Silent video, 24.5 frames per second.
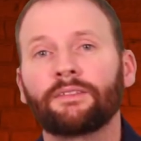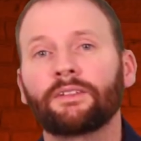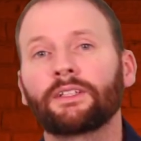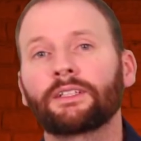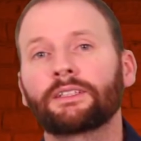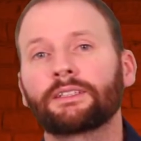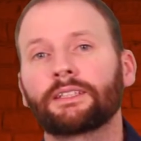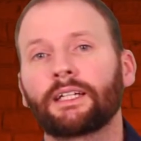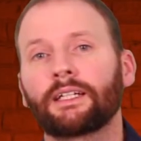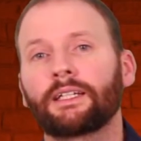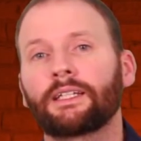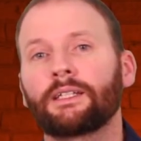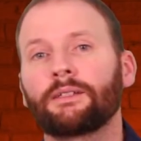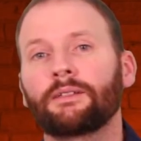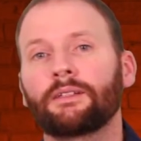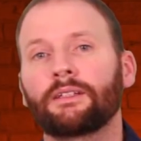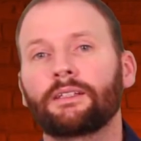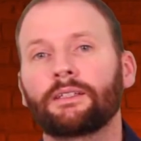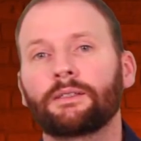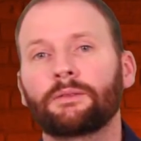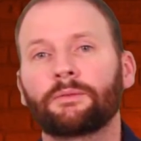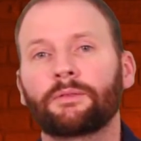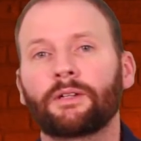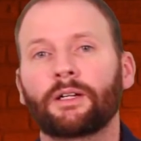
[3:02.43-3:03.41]
It looks like he's
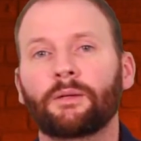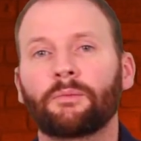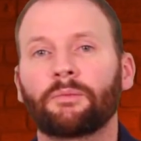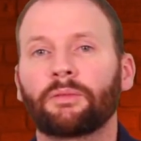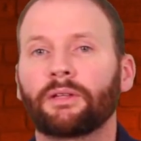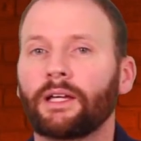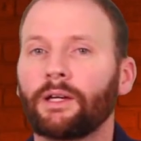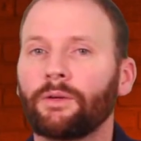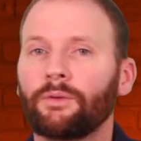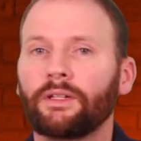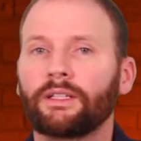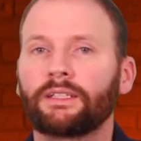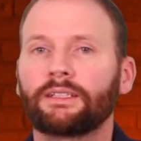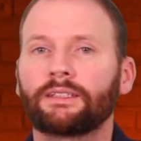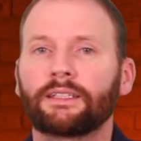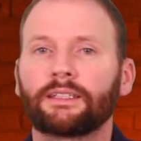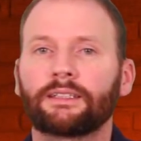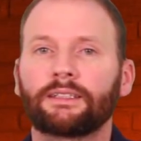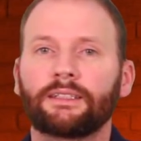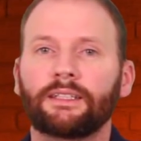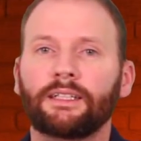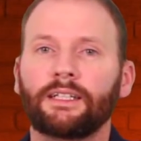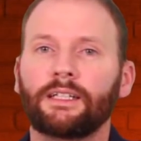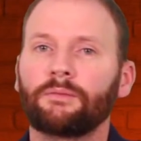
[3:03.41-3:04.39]
going to play week
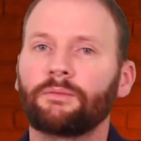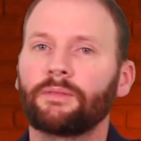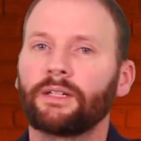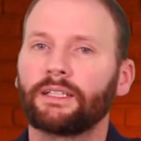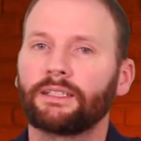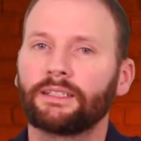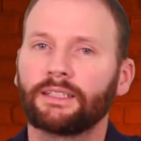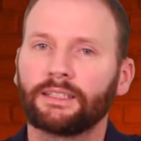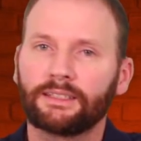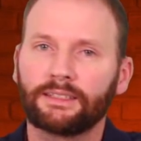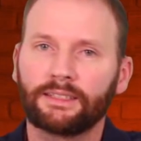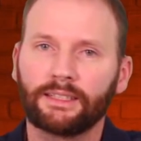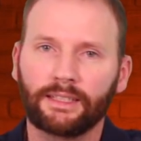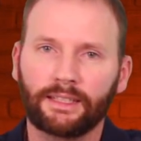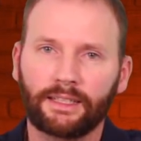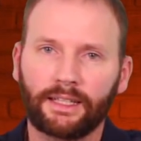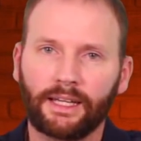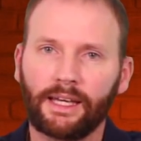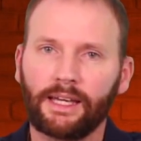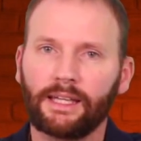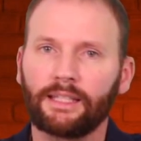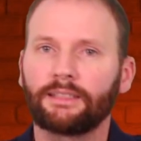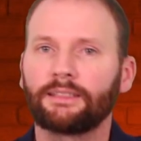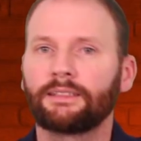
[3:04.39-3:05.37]
16, but just in
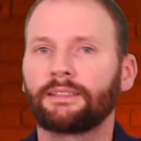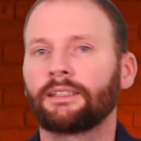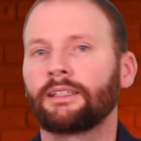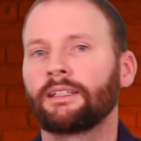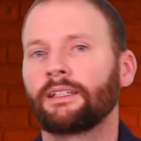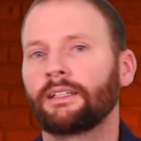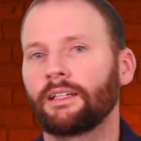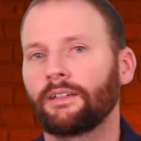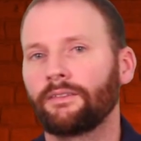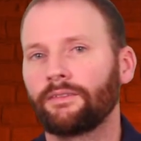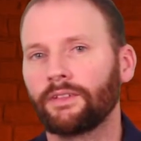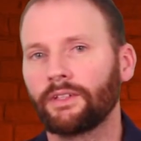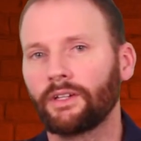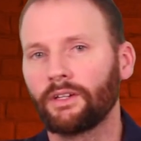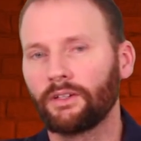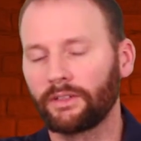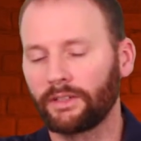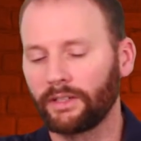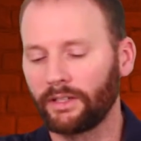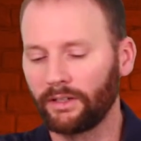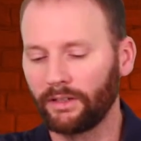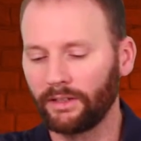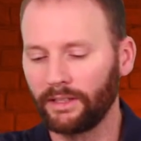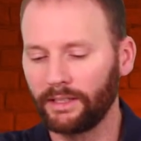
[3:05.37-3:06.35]
case, if you
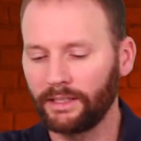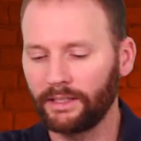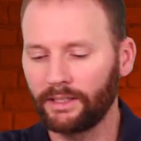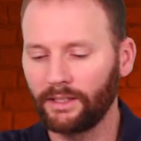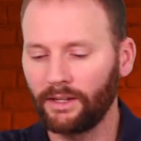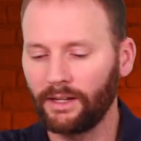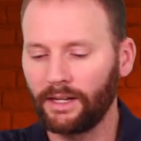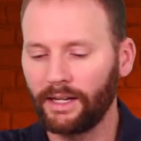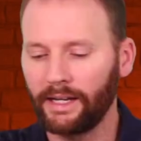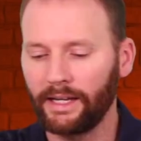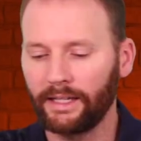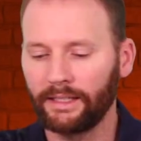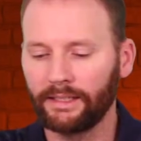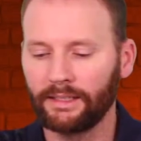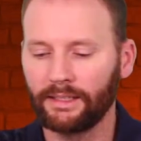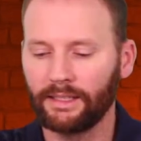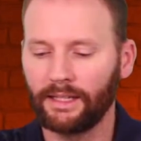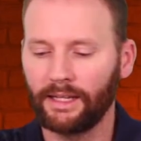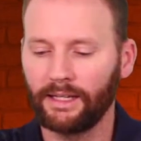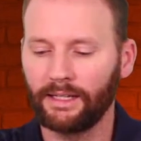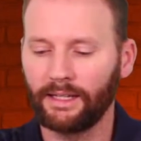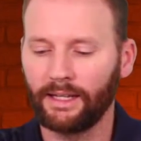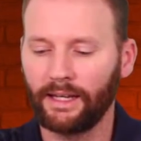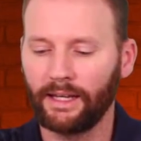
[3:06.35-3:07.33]
own Gurley, go ahead
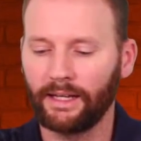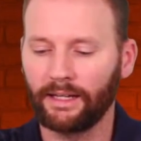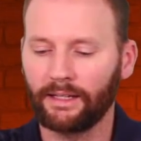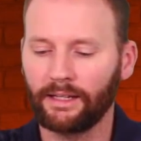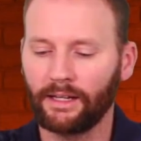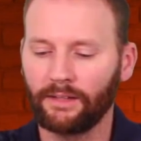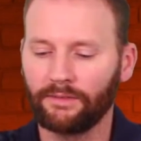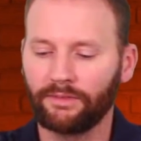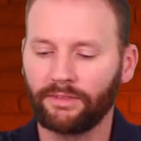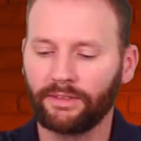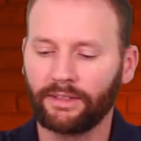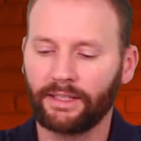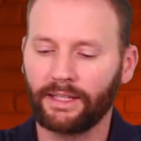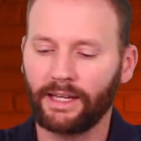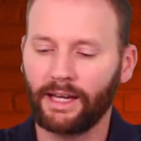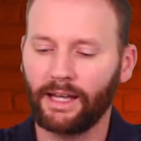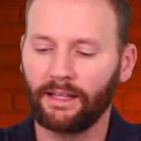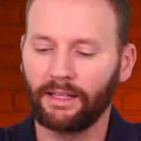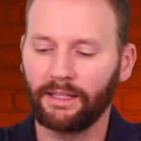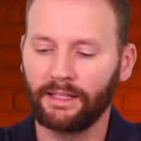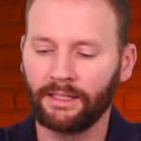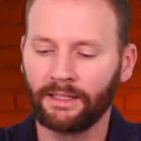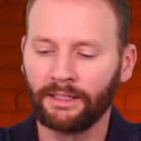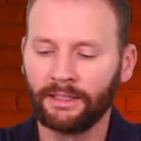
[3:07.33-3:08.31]
and handcuff with
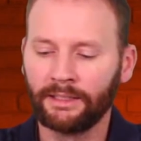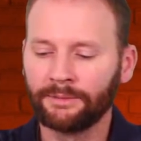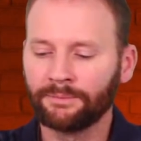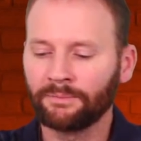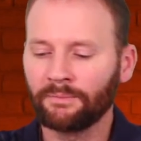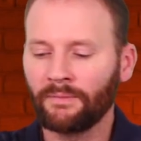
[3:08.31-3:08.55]
Kelly.